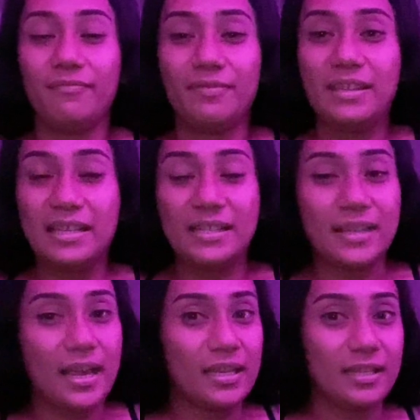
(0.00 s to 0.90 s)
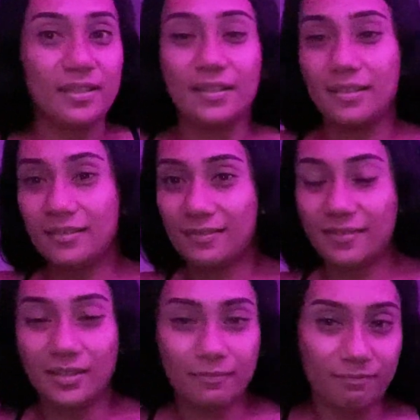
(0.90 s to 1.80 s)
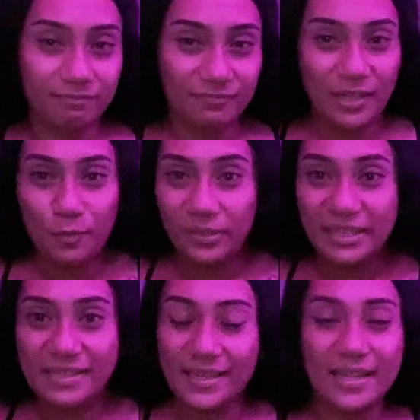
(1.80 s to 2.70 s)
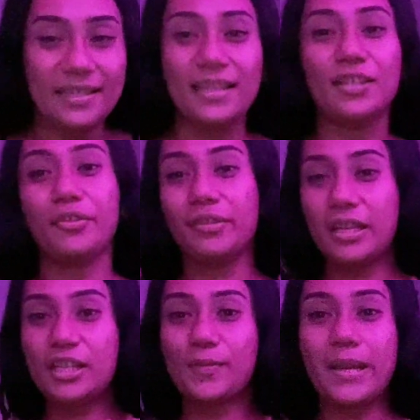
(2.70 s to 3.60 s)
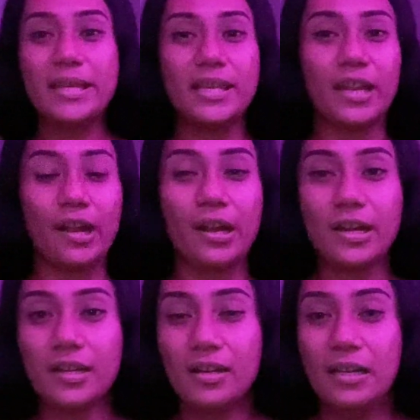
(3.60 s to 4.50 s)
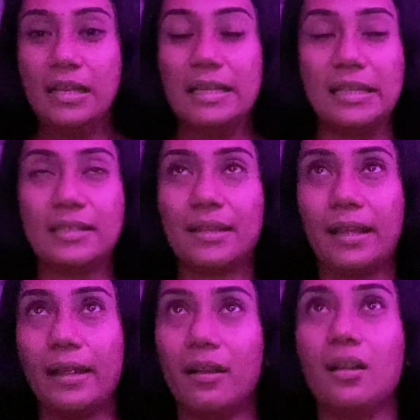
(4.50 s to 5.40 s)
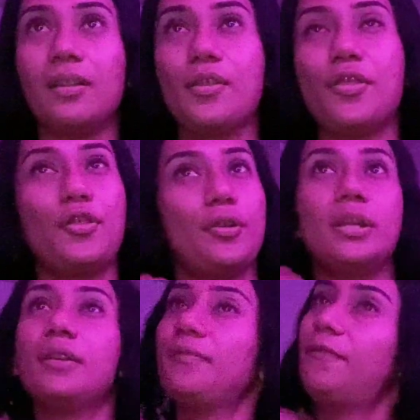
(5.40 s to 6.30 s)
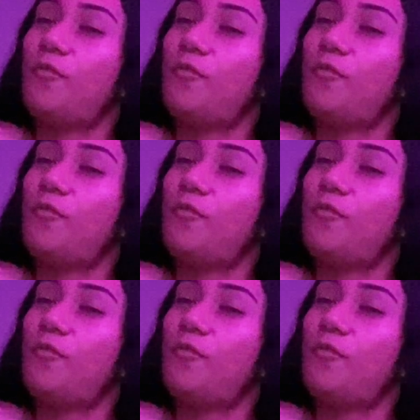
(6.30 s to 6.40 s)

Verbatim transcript: these sizes with these sizes so this right here is like a 34b